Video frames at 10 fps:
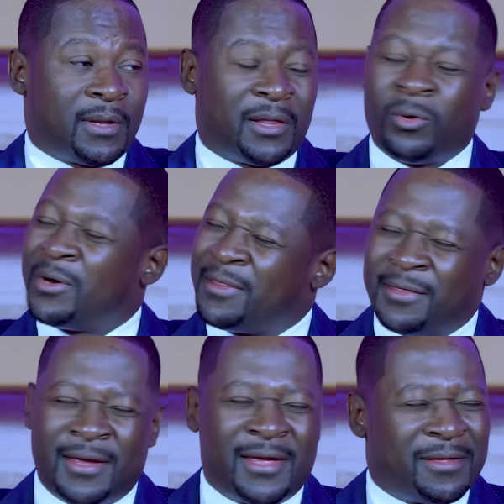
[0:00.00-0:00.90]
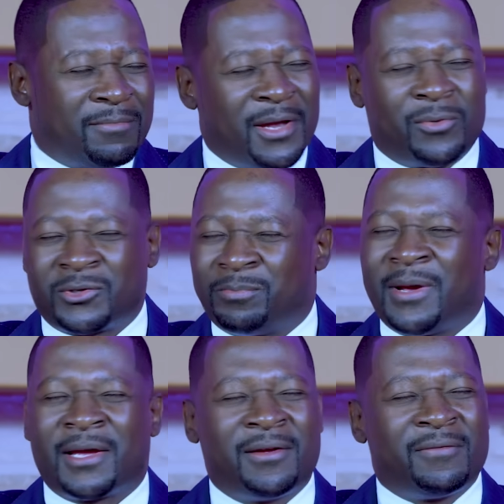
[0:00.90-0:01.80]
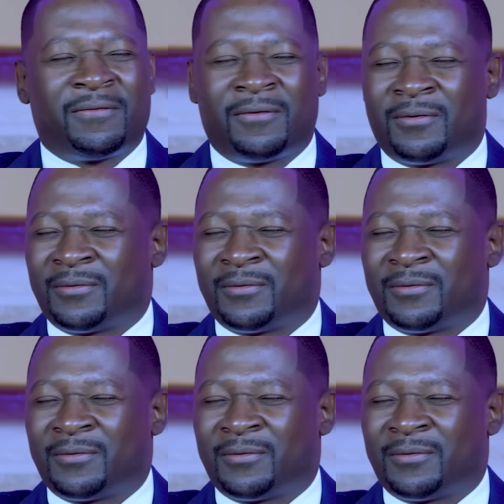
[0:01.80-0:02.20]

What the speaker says: And the only thing the man was begging for,